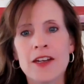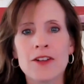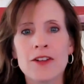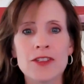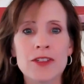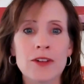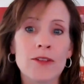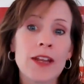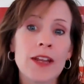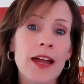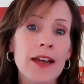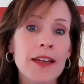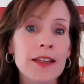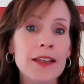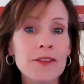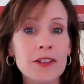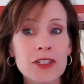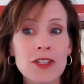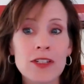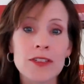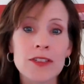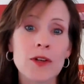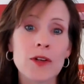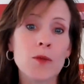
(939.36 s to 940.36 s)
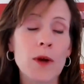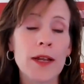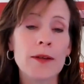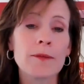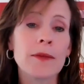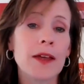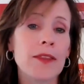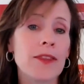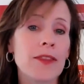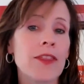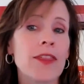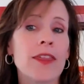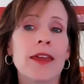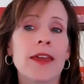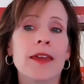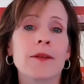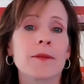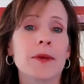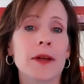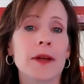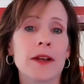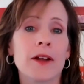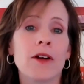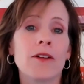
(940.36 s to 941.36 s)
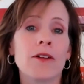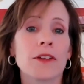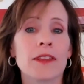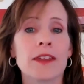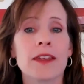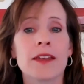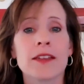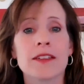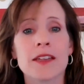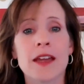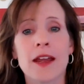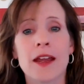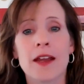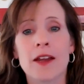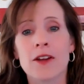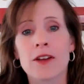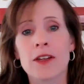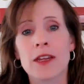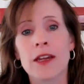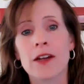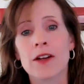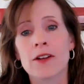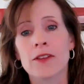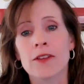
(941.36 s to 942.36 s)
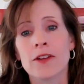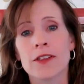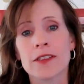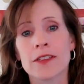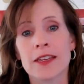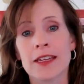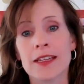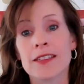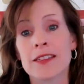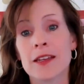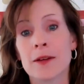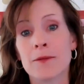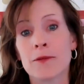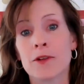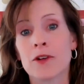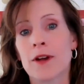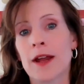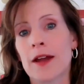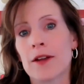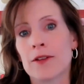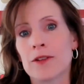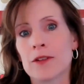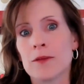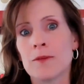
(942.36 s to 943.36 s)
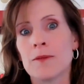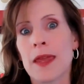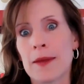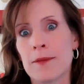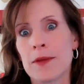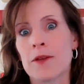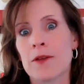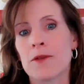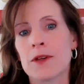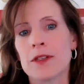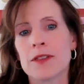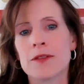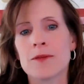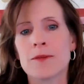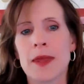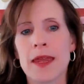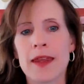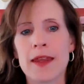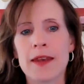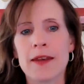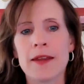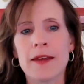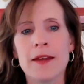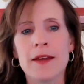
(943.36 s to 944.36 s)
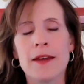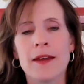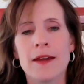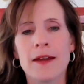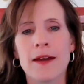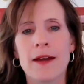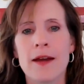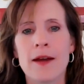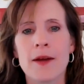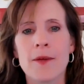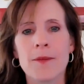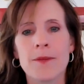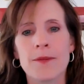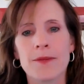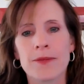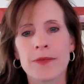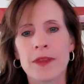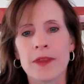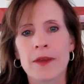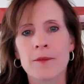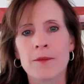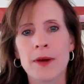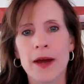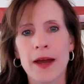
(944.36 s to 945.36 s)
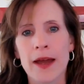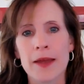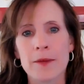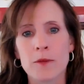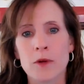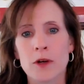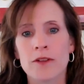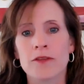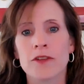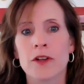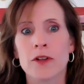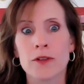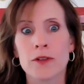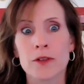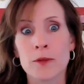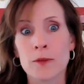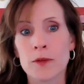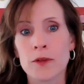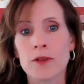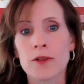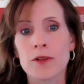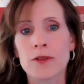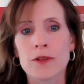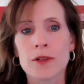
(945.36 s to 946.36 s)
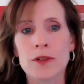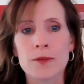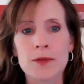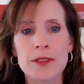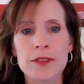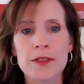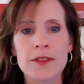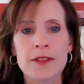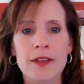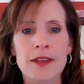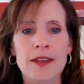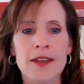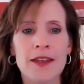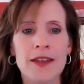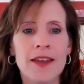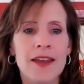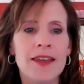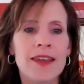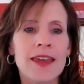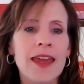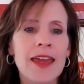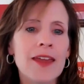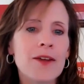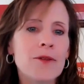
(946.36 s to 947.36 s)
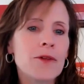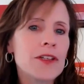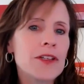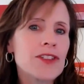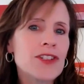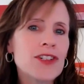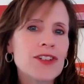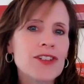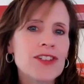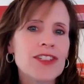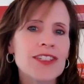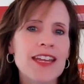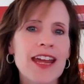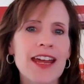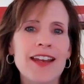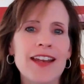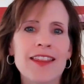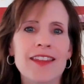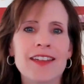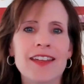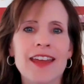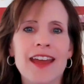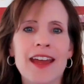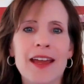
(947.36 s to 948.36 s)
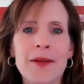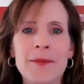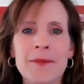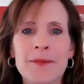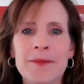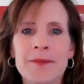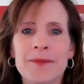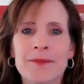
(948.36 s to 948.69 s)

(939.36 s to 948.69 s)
so not even just a 1 month thing, but over the entire year, looks like some ground maybe was made by more vulnerable groups. Kate, what's your stat of the day?